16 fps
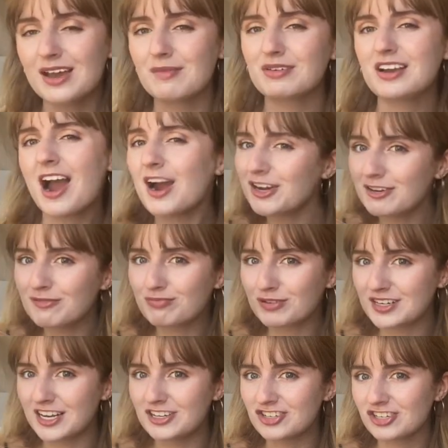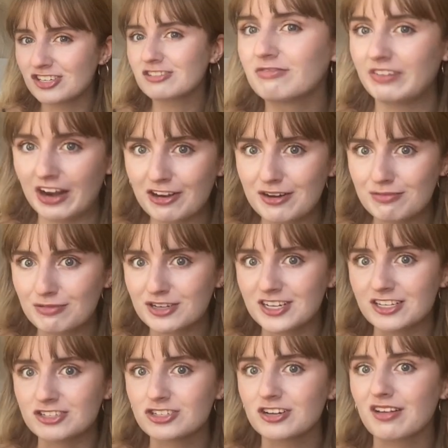kind of pretentious, very
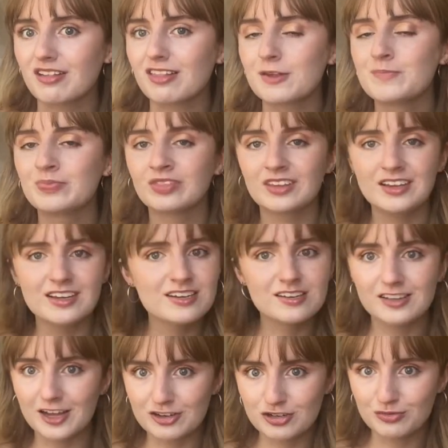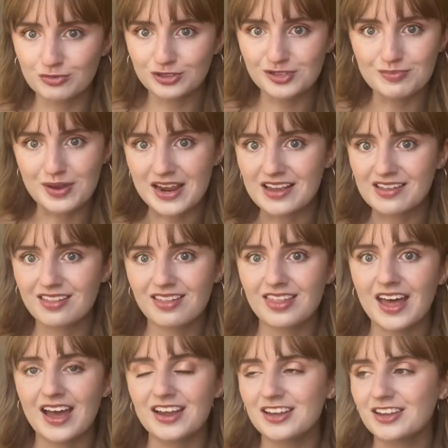pretentious intellectual debates
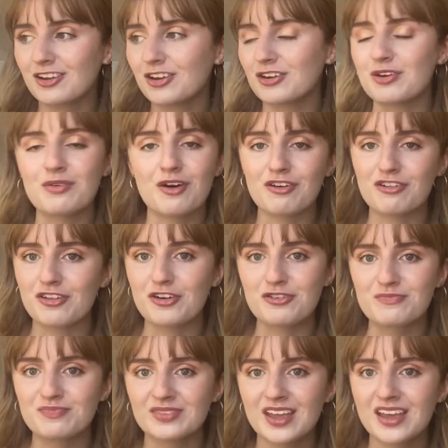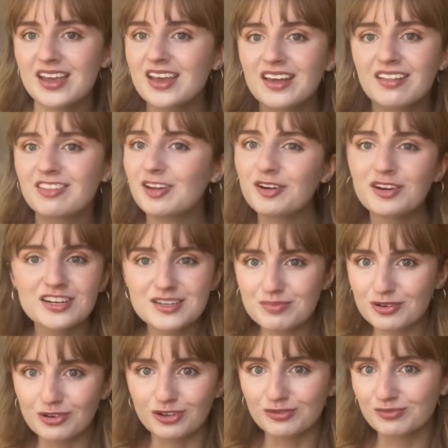that, you know, are so
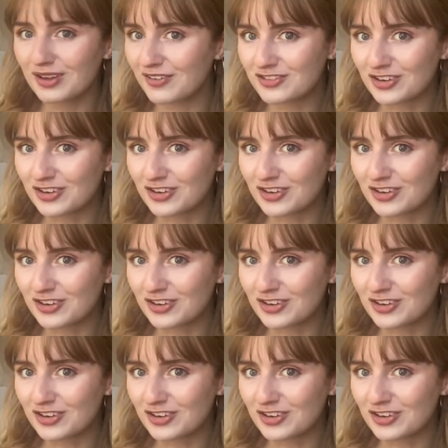stereotypical of